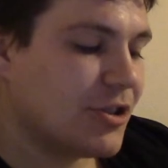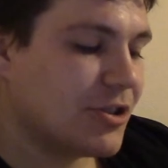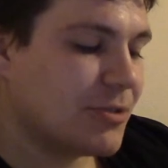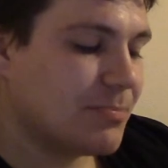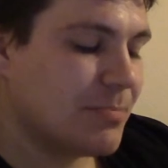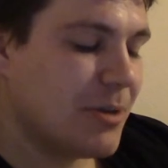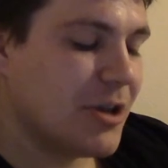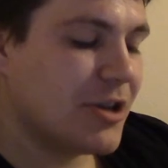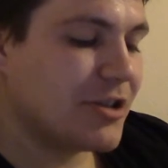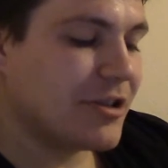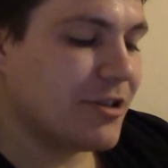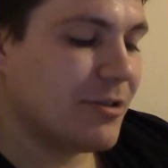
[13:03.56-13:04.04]

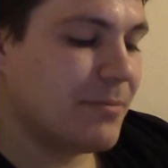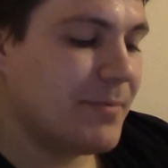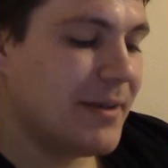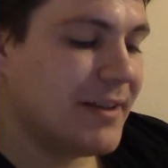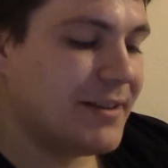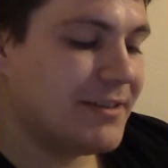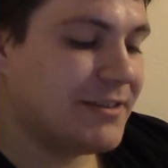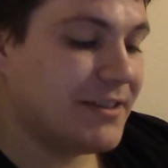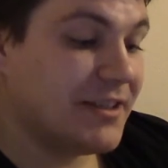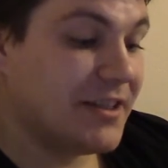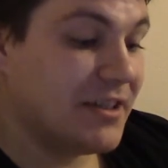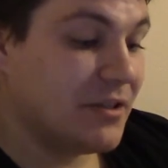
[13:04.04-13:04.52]
personal
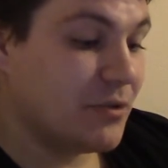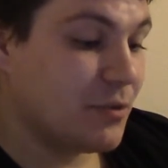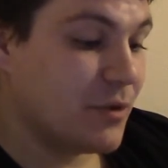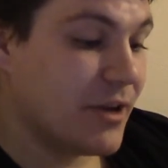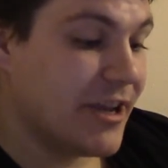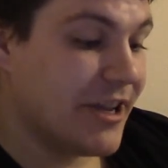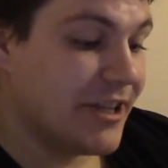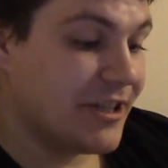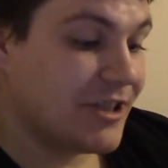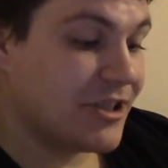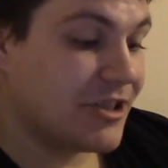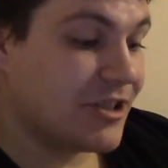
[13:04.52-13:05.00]
abilities,
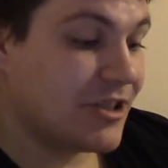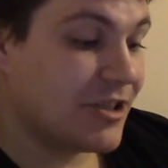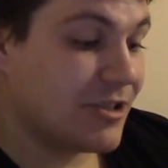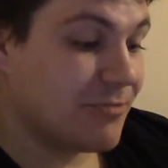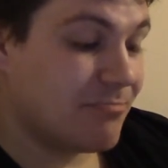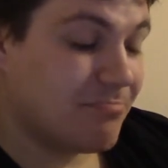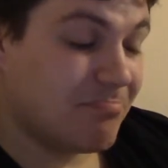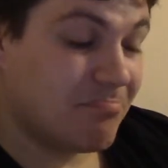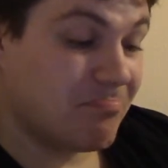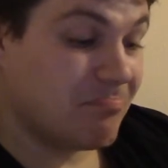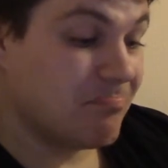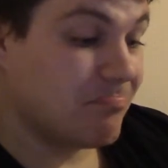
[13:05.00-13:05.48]
which
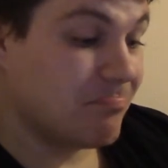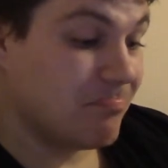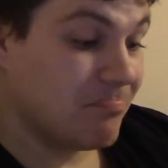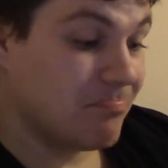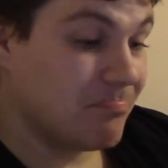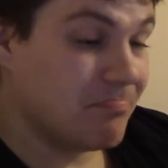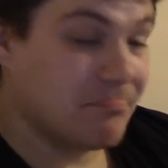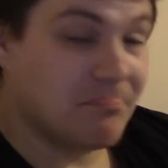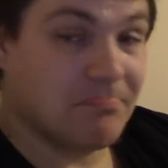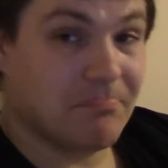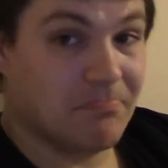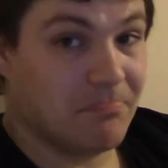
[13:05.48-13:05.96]

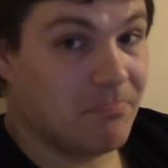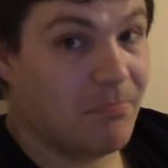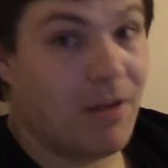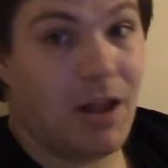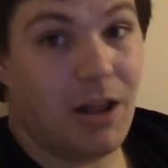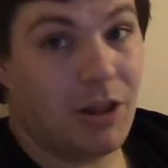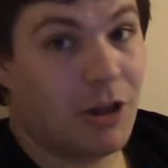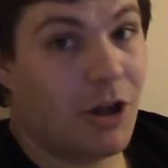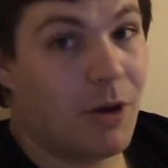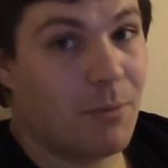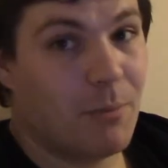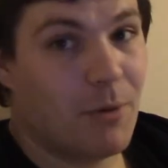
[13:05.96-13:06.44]
a
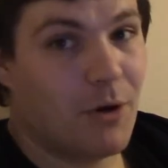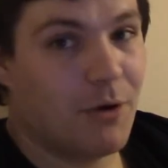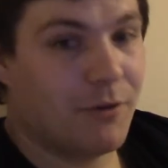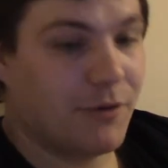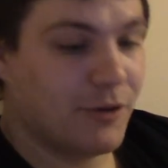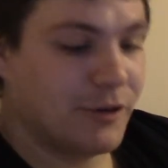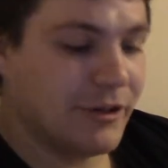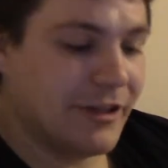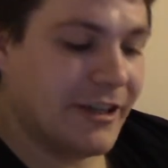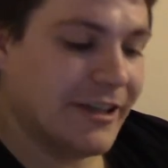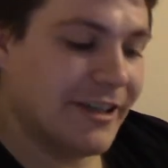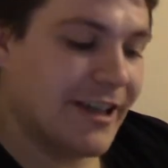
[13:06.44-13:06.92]
lot more
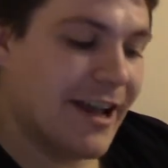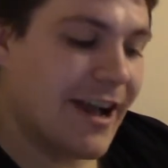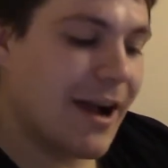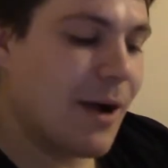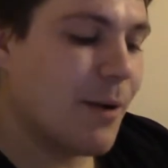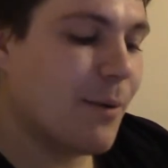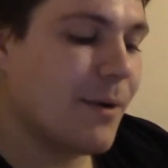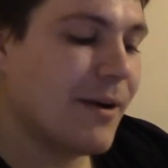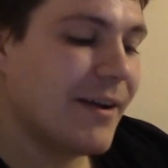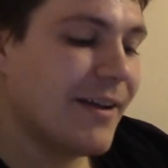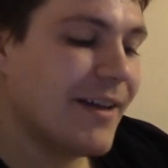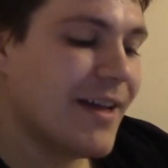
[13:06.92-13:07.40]
funnier
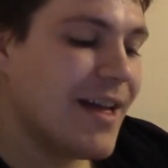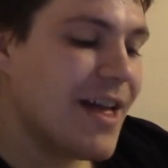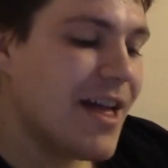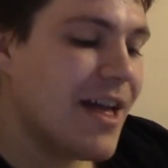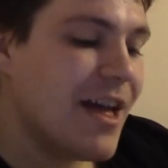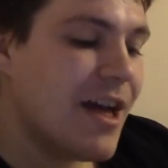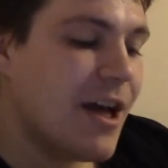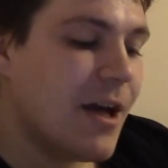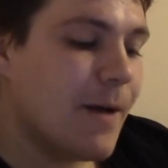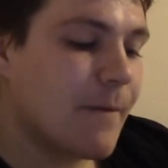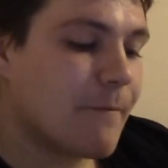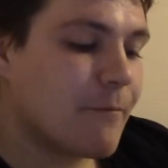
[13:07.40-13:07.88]
now.
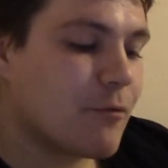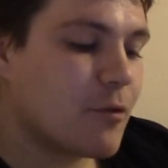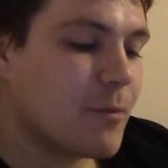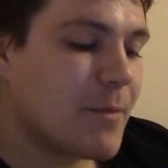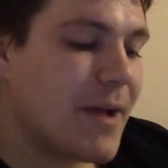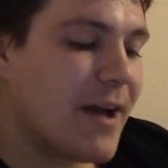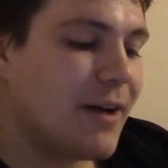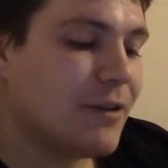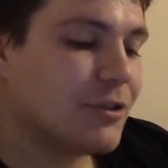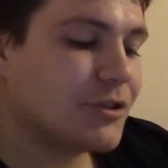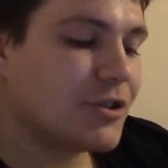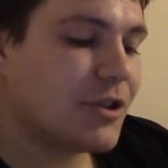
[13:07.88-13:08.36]
From
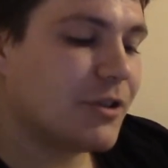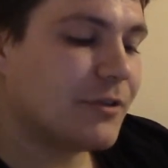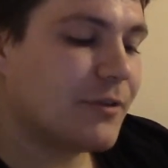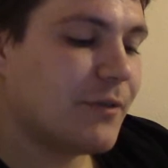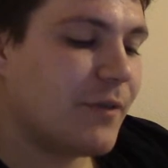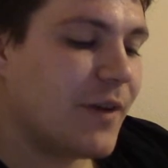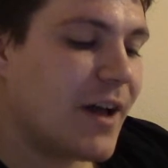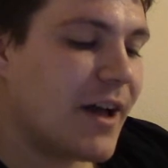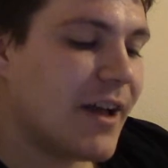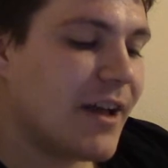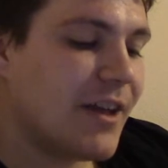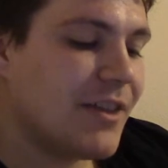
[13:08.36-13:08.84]
Hell's Hot
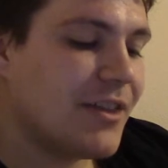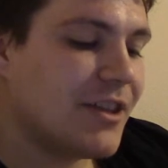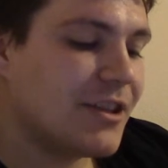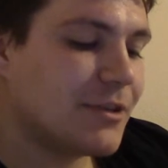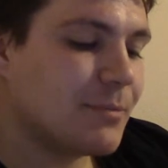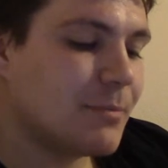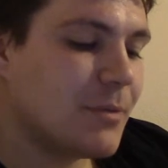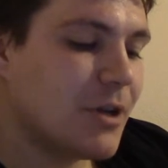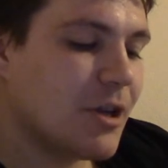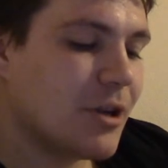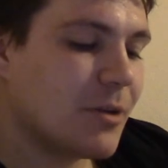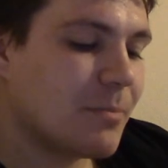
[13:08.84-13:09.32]
Fire, this
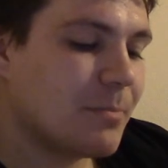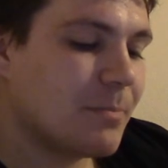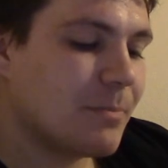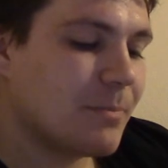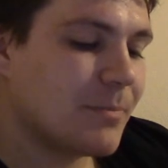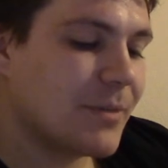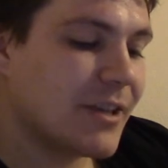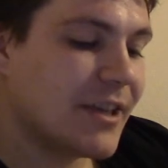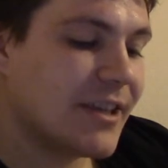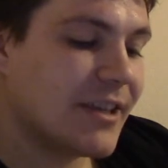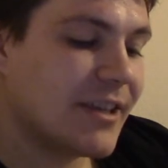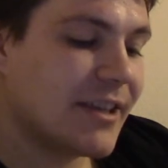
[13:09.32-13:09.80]
merc
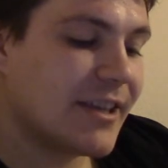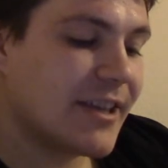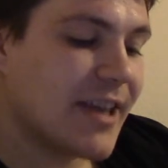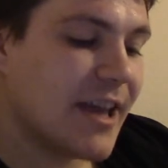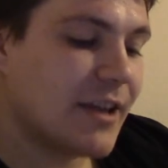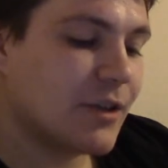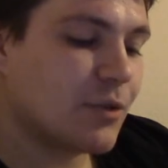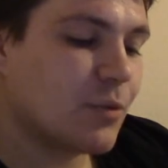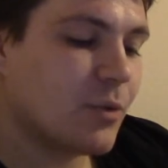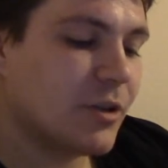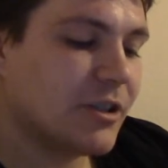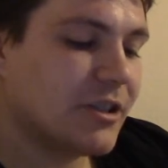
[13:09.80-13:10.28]

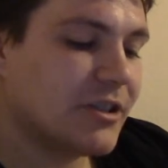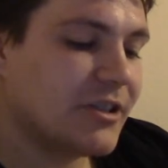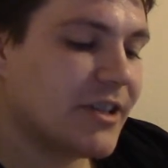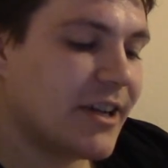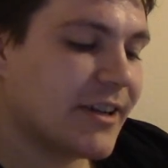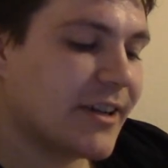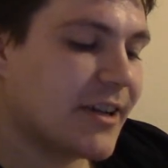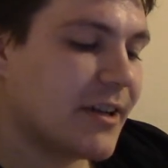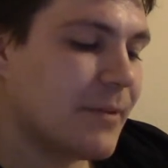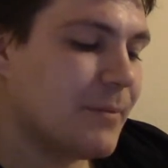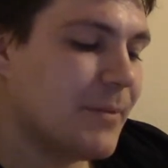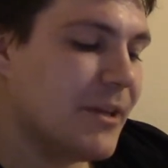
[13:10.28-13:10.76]
gets 1
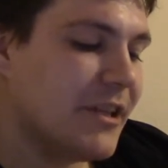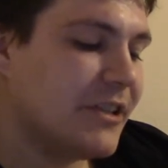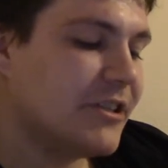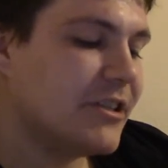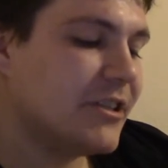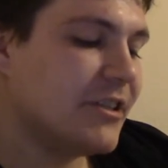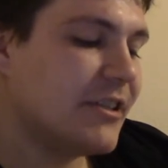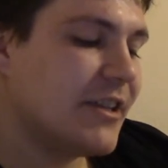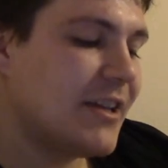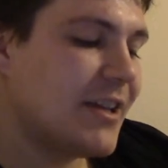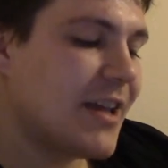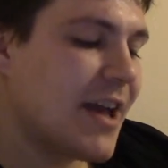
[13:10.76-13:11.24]
attack
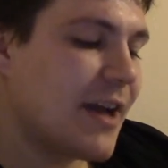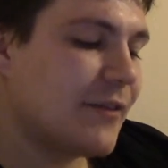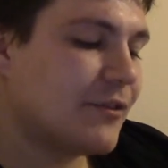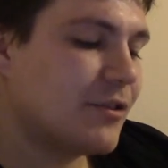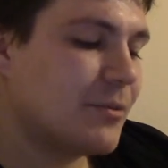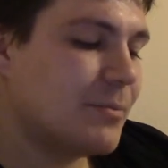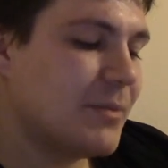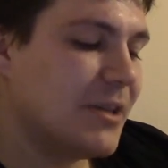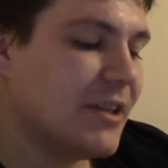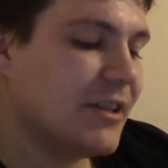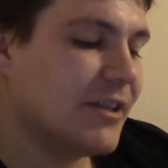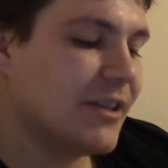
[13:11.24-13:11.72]
immediately after
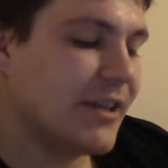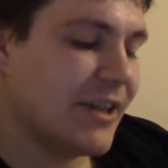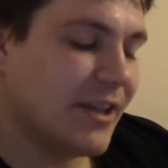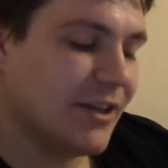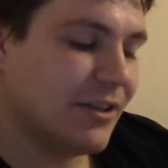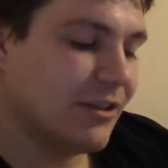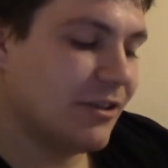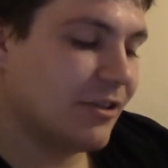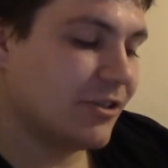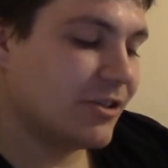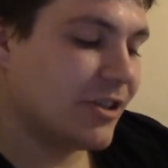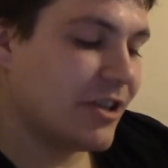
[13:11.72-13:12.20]
being
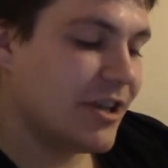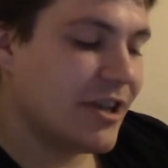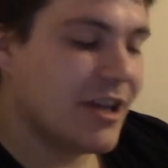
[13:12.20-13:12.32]
killed.